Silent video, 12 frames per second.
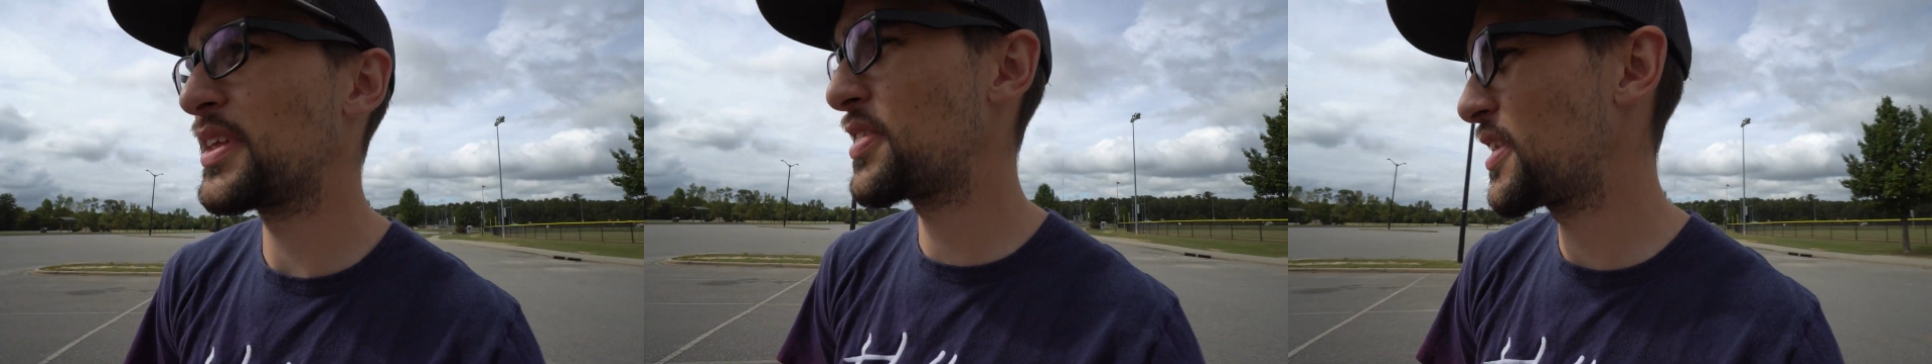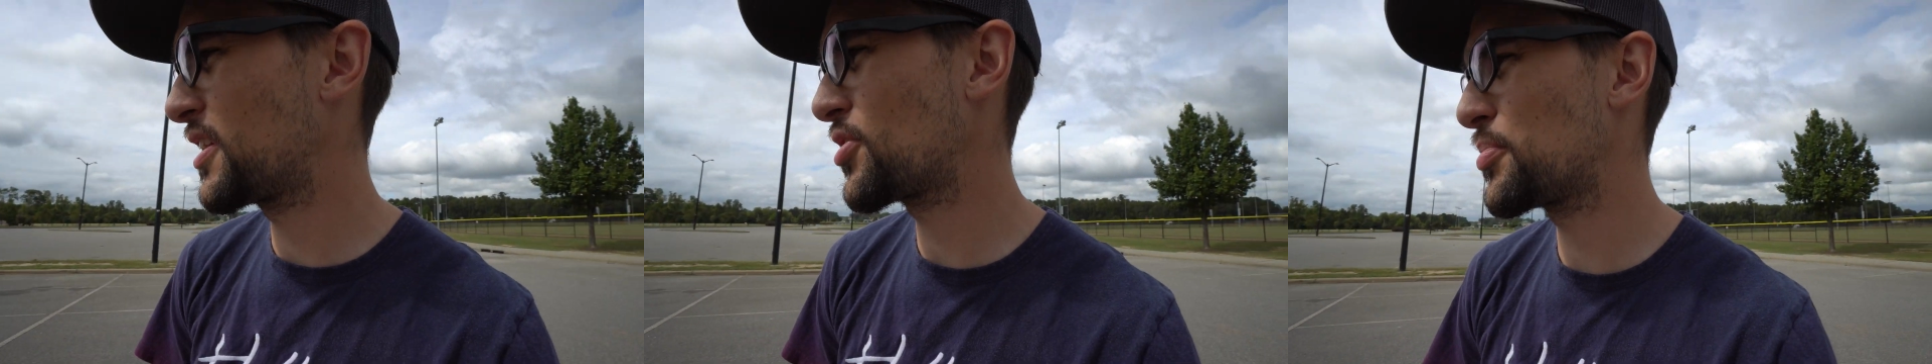
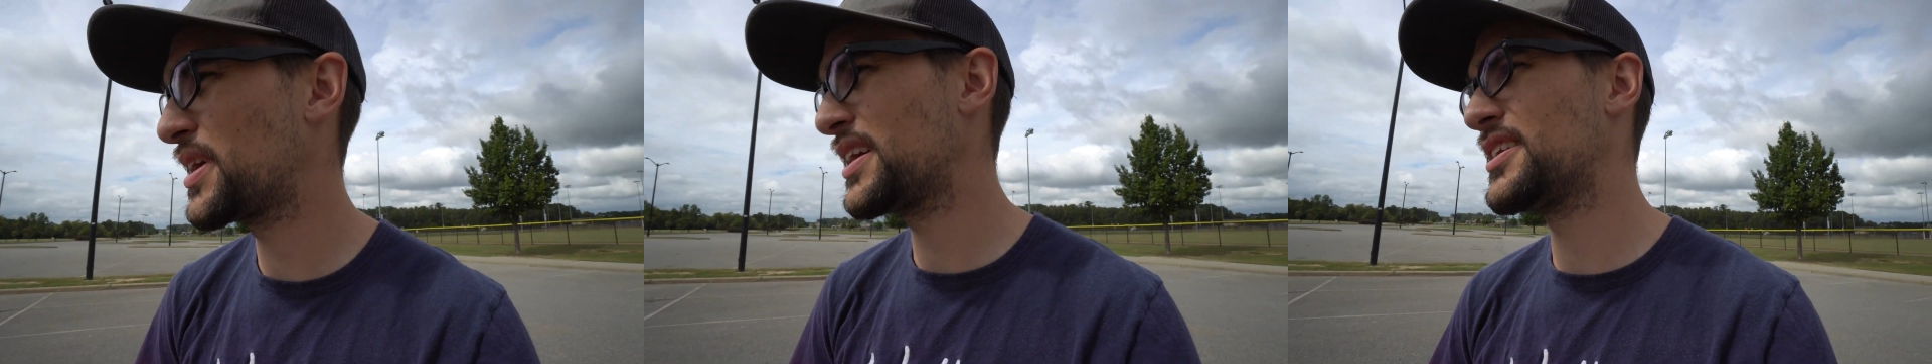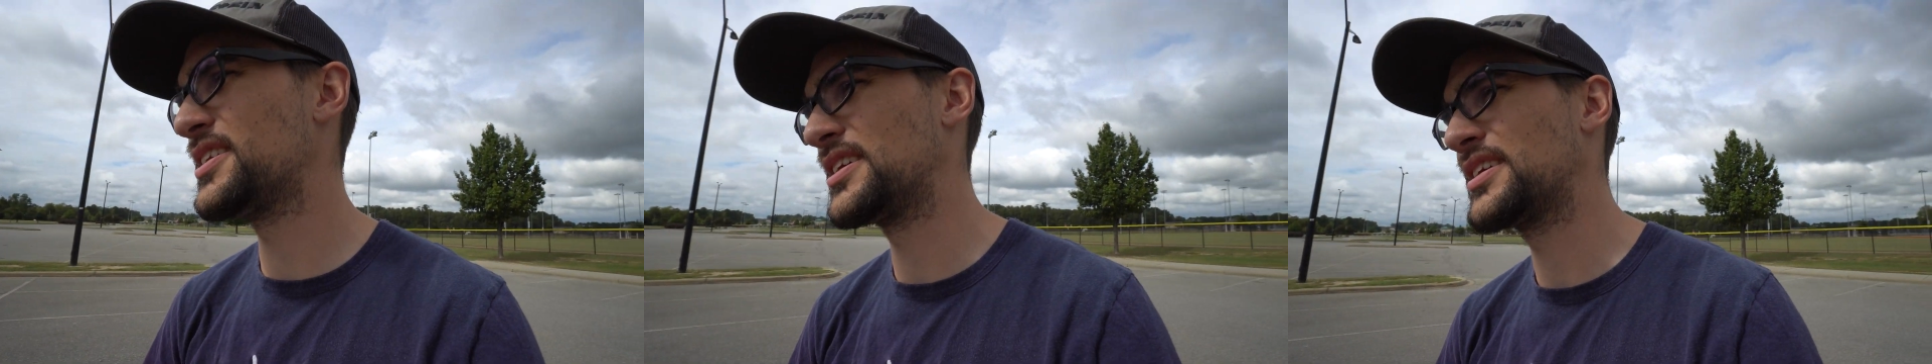That thing is
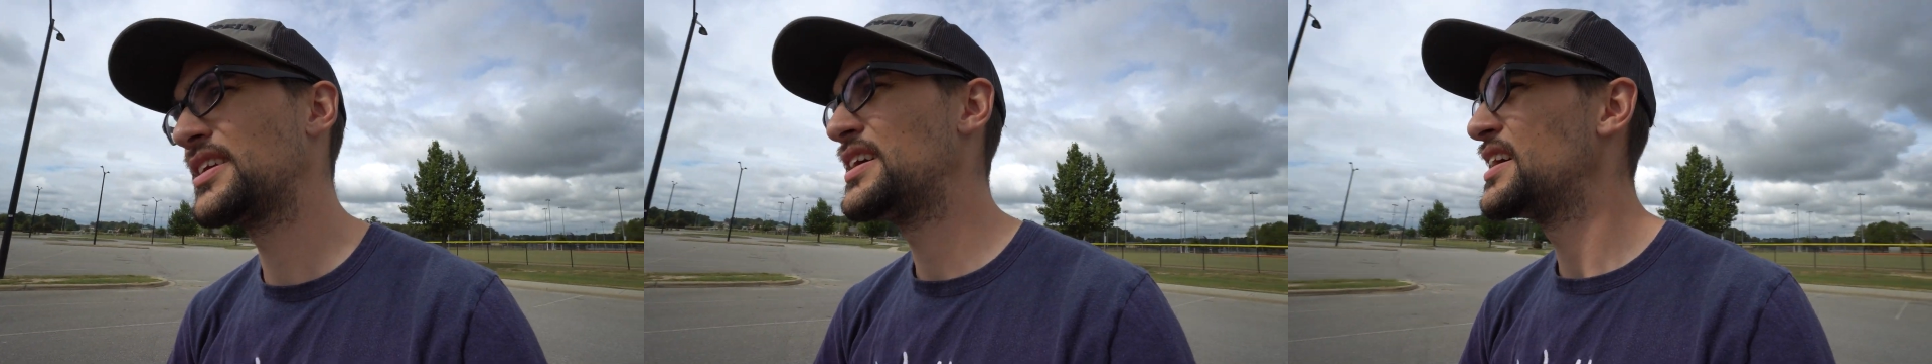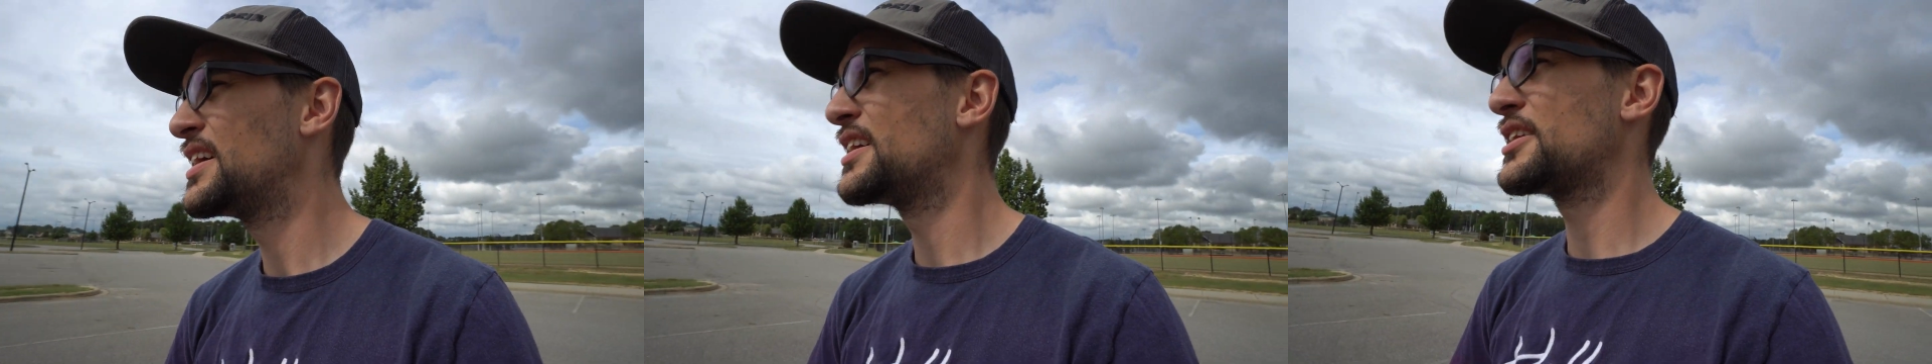my
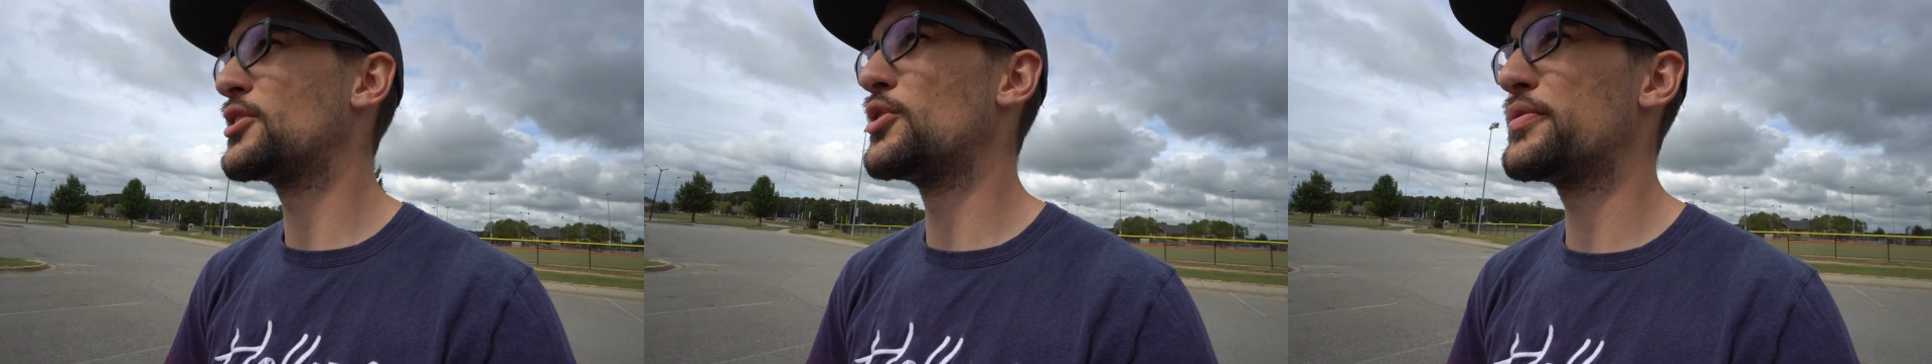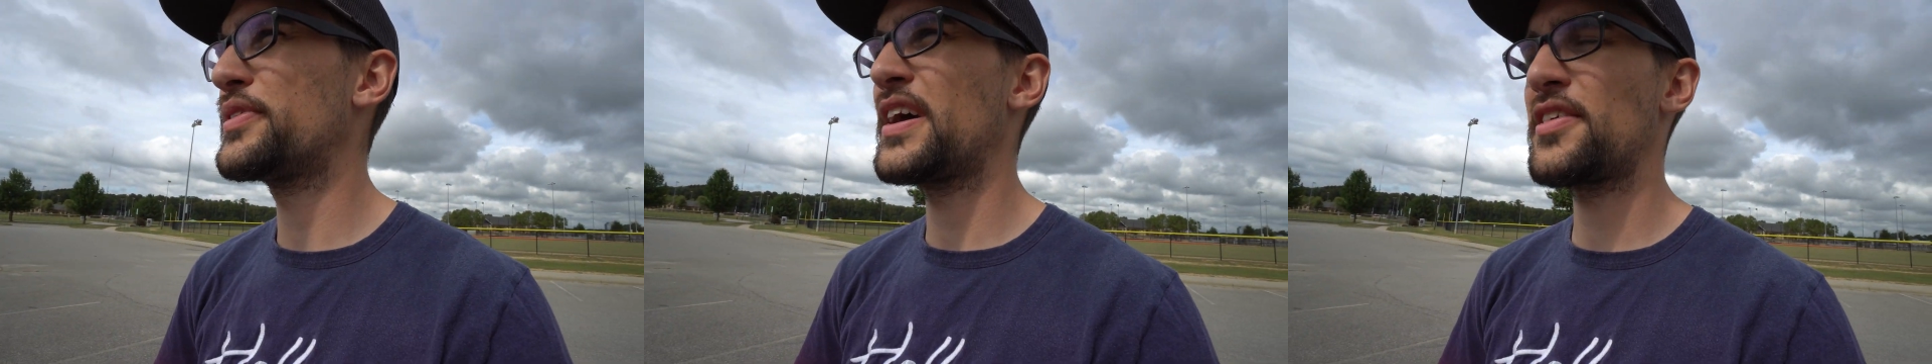
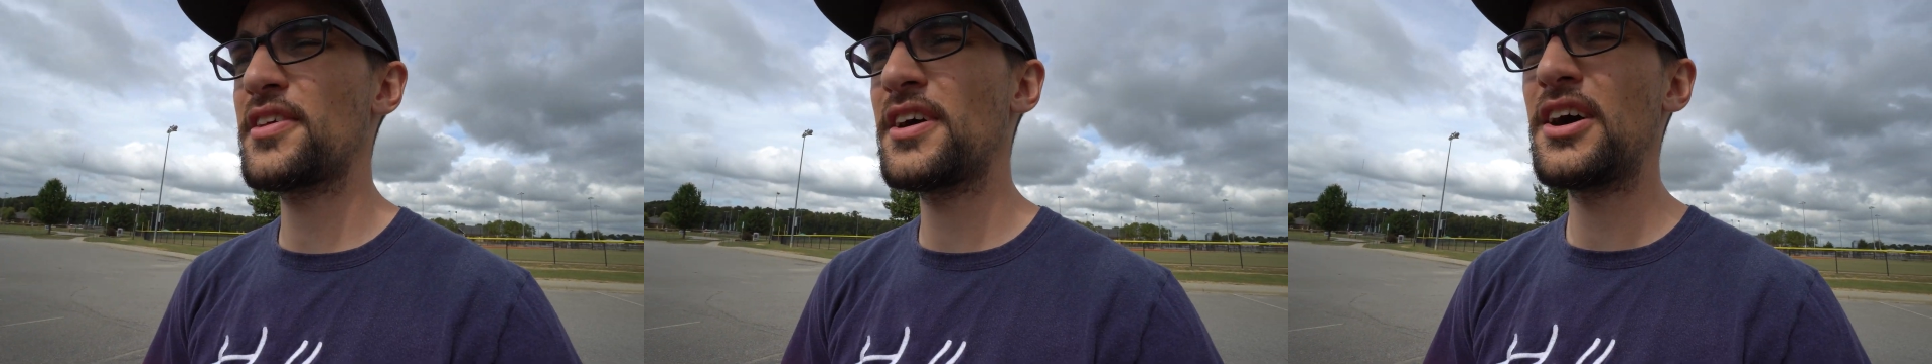go fast